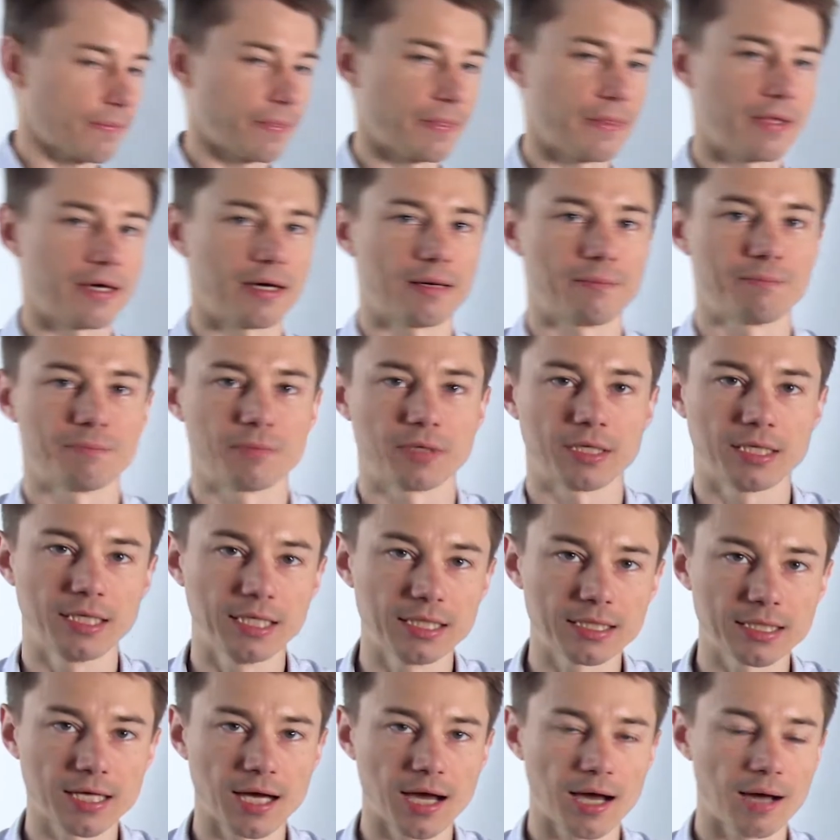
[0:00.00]

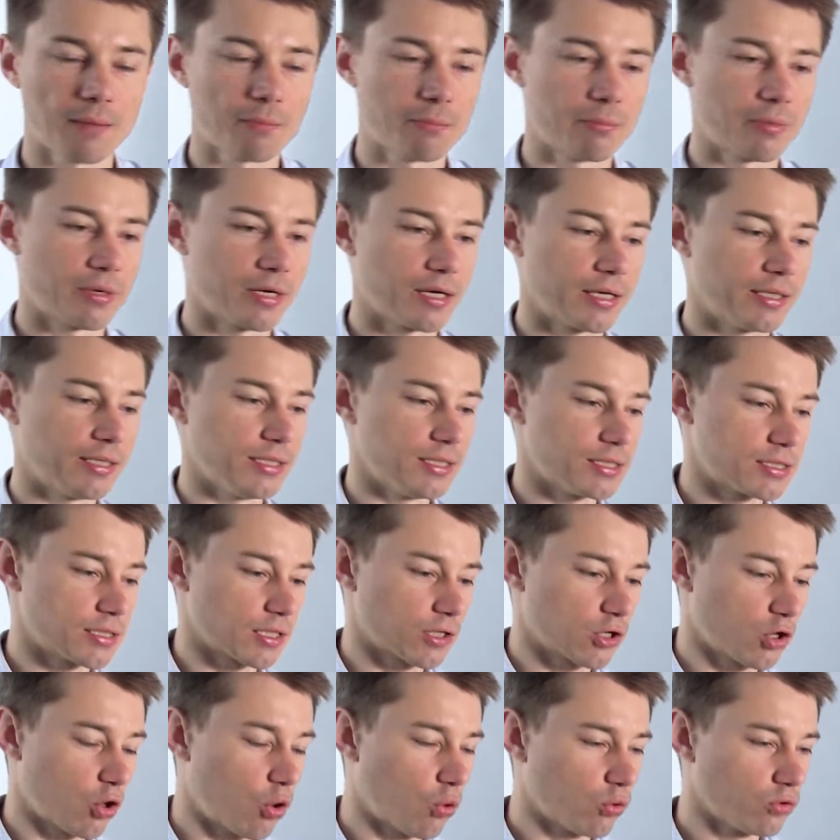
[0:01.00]
GitHub is a
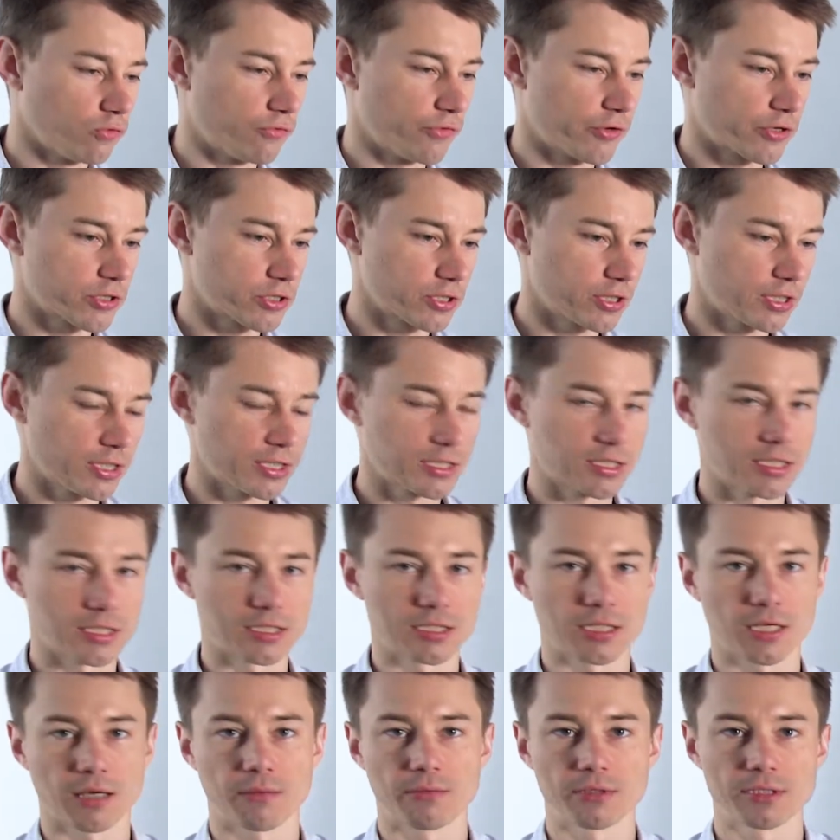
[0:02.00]
code versioning system.